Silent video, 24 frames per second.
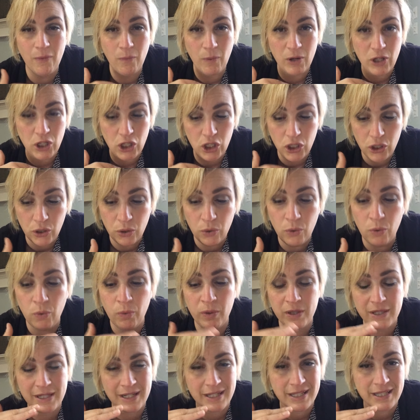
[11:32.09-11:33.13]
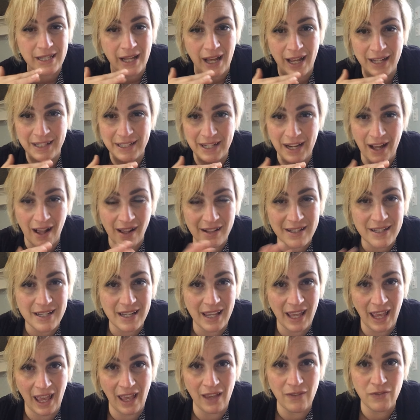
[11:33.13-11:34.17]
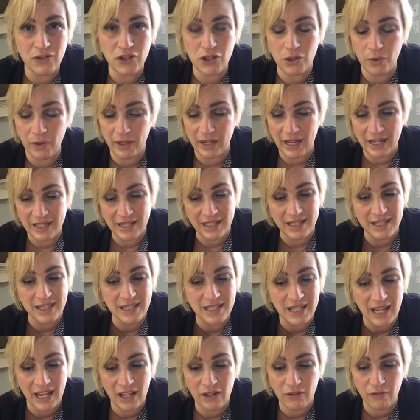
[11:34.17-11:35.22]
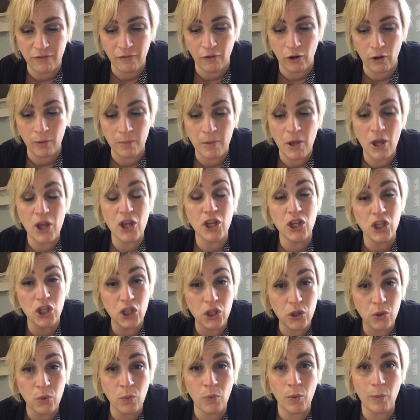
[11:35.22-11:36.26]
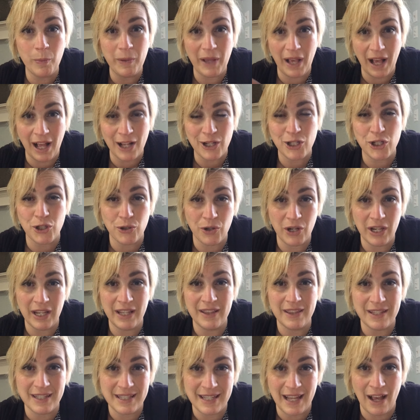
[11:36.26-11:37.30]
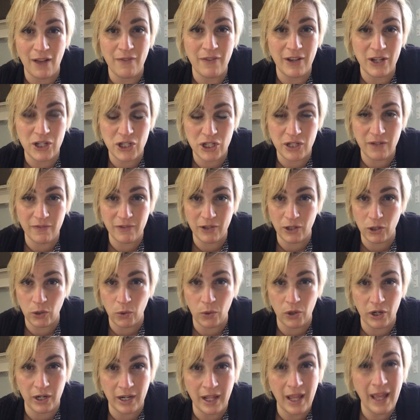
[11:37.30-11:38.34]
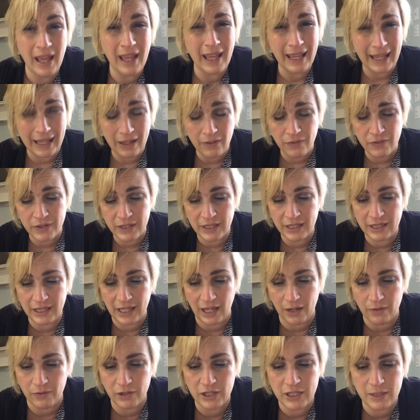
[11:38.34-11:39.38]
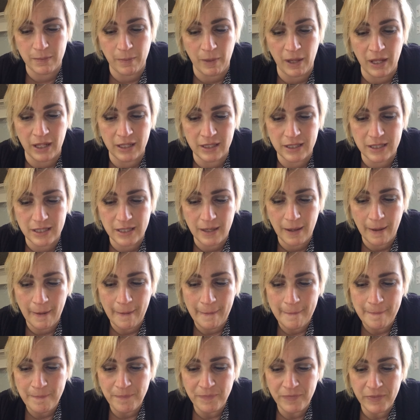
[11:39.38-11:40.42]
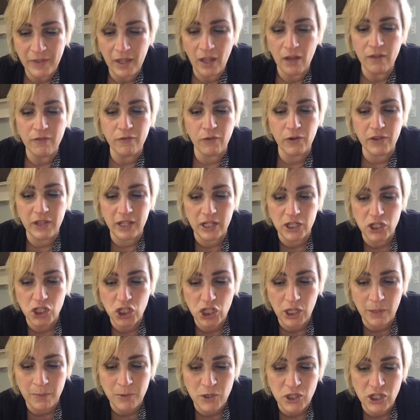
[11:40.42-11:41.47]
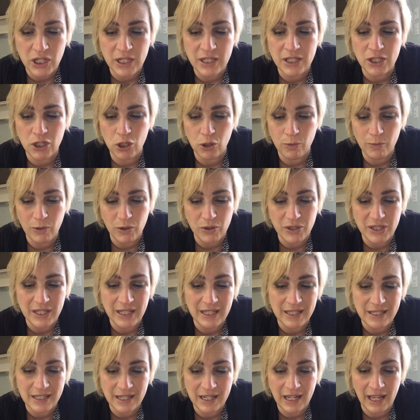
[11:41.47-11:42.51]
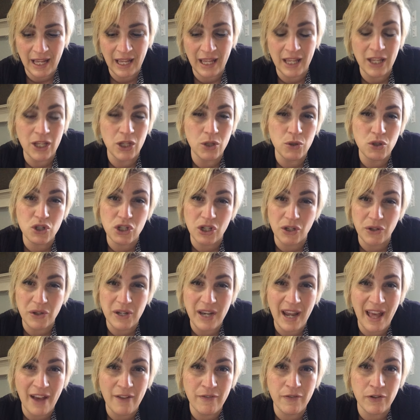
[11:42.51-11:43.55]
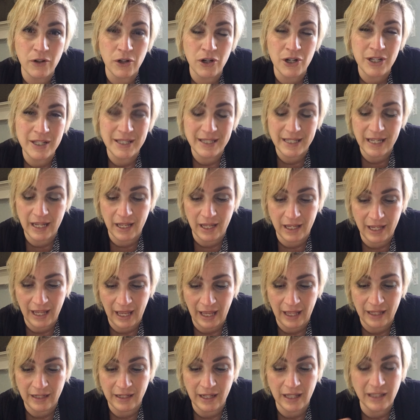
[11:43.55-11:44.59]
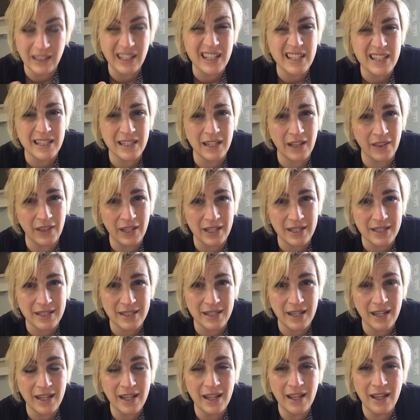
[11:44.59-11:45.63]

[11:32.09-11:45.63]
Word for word: when you decide not to cave to it and to stand firm, you will be ushering in the salvation of the Lord, even in that response. For the Egyptians whom you see today, you shall never see again. And listen to this